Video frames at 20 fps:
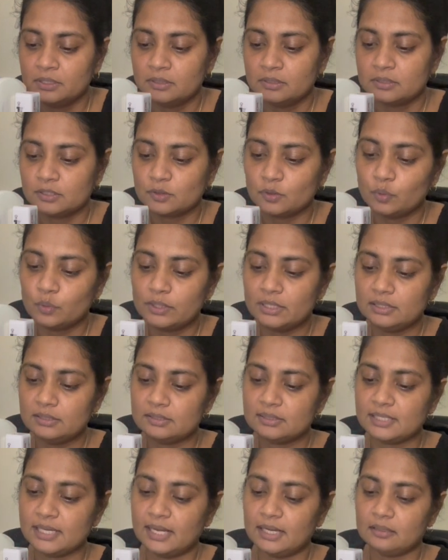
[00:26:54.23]
squeeze
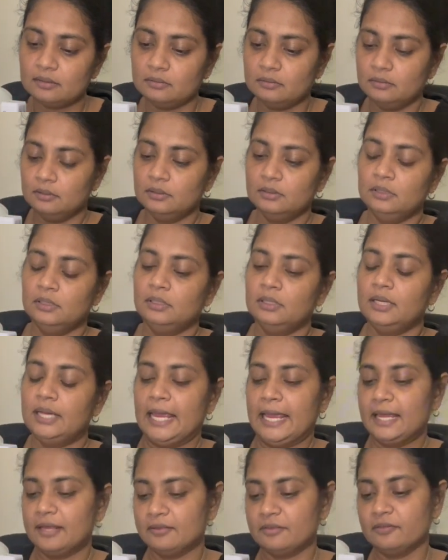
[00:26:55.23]
that
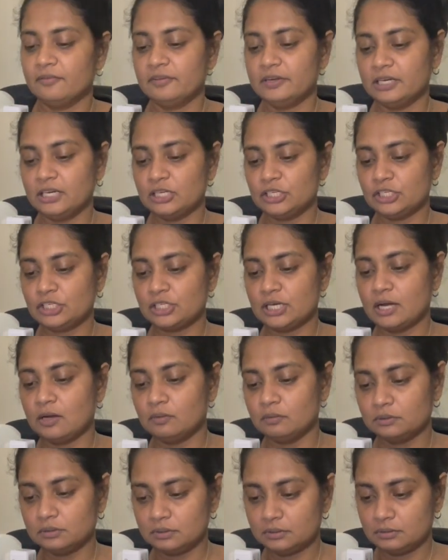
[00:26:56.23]
1/8 of an inch
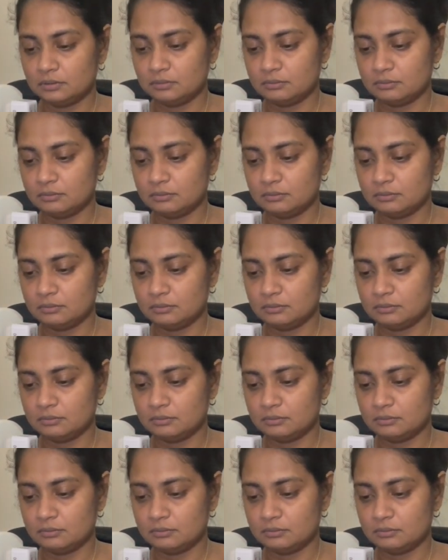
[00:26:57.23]
out.